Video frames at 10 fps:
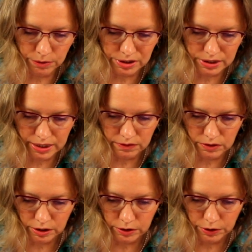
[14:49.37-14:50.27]
instead of
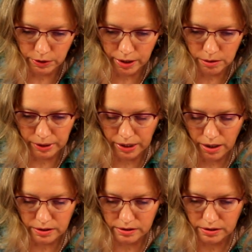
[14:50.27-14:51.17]
the glue gun
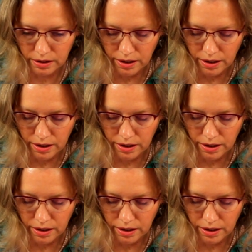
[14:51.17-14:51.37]
because,